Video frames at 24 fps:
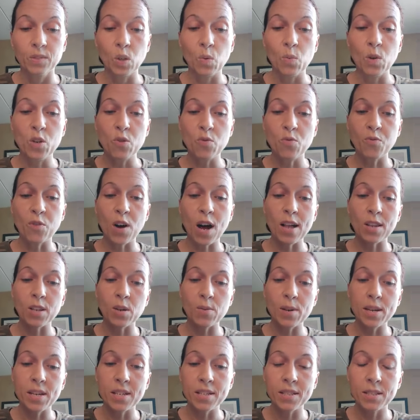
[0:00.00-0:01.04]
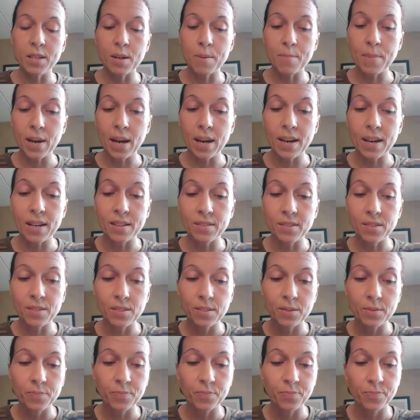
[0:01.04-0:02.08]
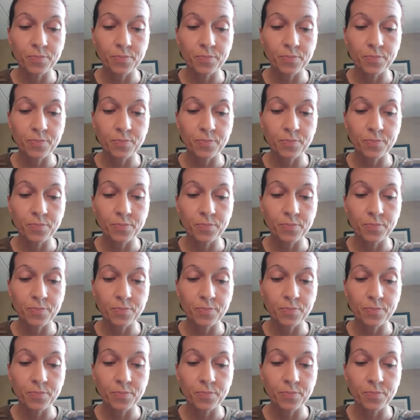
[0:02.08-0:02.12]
when you follow his commands.